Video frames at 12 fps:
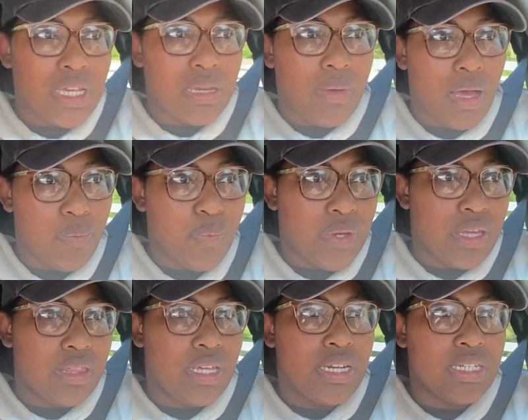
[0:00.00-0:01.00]
came up
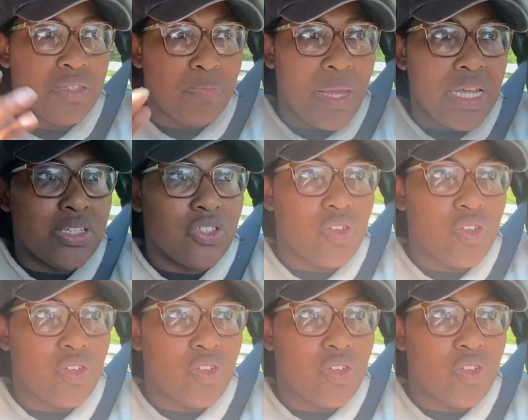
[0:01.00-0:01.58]
with. It is based